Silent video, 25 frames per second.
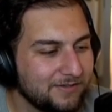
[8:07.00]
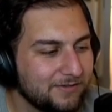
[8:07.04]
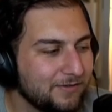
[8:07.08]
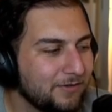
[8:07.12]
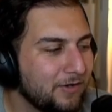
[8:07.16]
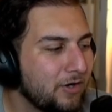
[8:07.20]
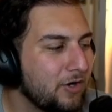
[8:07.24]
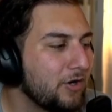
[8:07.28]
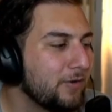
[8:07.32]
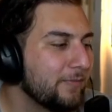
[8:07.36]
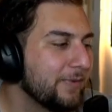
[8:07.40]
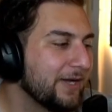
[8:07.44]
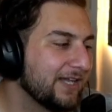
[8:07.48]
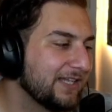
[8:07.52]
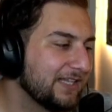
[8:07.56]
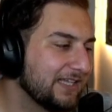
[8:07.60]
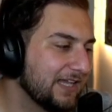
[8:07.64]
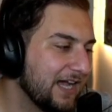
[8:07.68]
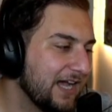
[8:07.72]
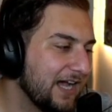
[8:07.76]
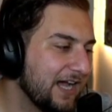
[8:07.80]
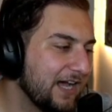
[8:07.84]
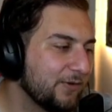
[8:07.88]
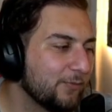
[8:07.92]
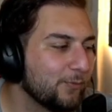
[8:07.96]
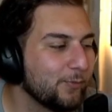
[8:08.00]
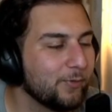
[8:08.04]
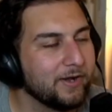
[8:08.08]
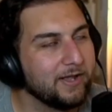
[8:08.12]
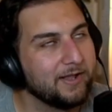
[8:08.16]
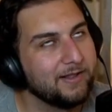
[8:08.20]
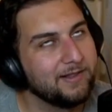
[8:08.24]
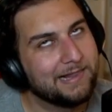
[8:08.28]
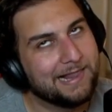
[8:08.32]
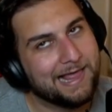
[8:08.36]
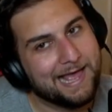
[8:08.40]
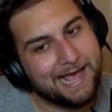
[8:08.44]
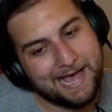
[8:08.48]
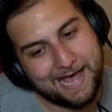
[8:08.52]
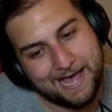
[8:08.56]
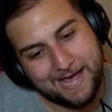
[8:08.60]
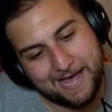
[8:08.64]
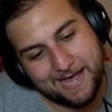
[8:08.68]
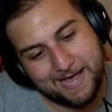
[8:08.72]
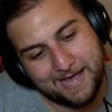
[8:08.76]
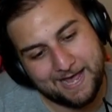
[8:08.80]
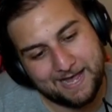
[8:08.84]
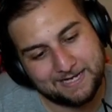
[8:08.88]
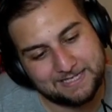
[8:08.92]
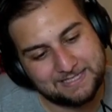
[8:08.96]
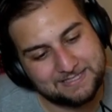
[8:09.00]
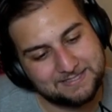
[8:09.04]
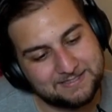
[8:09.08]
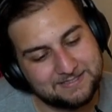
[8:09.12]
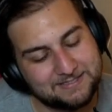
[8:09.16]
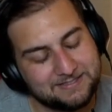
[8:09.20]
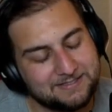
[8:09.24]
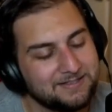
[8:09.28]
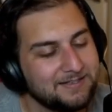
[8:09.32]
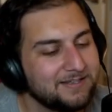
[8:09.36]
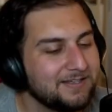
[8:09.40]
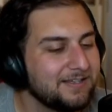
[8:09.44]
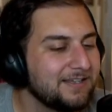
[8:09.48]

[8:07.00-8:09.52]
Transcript: Oh my god, relax.